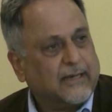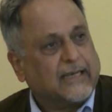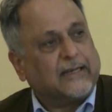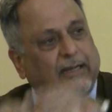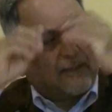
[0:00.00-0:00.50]

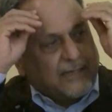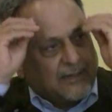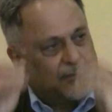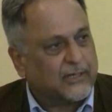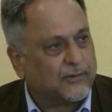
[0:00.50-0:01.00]
Again get the
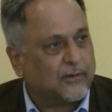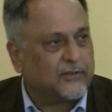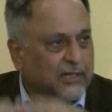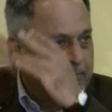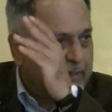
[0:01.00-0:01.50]
heck beaten, now
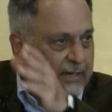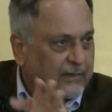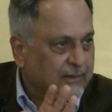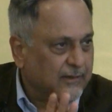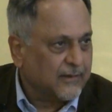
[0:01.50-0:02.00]
they run
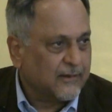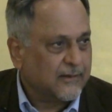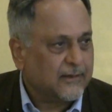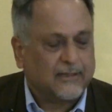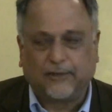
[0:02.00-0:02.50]
back.
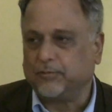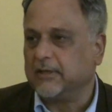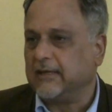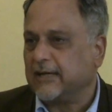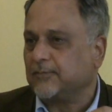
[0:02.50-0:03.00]
They do
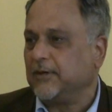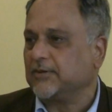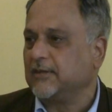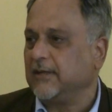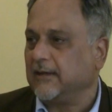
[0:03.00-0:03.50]
the next
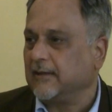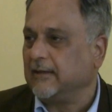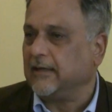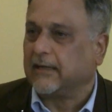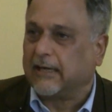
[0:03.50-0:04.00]
best thing.
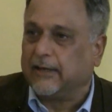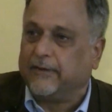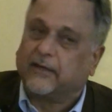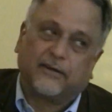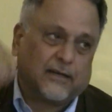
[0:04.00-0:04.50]
They declare
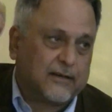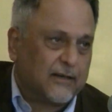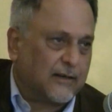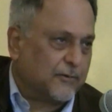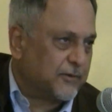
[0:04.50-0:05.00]
victory and
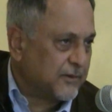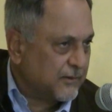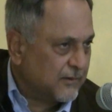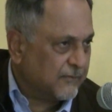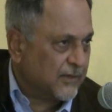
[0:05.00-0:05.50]
run out
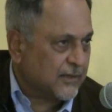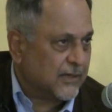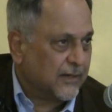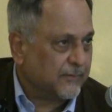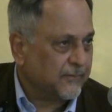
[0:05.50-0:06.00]
of
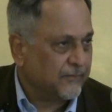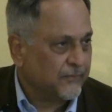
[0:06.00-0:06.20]
Vietnam.